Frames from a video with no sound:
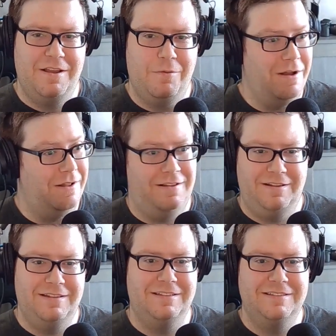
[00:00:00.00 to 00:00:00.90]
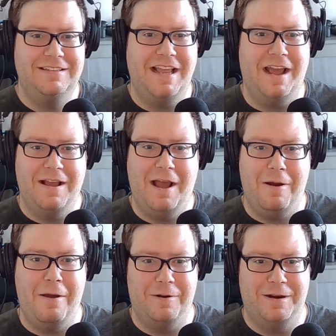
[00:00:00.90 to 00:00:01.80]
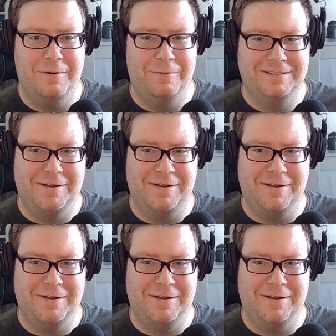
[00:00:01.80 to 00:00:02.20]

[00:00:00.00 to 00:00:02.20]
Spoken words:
want to know what's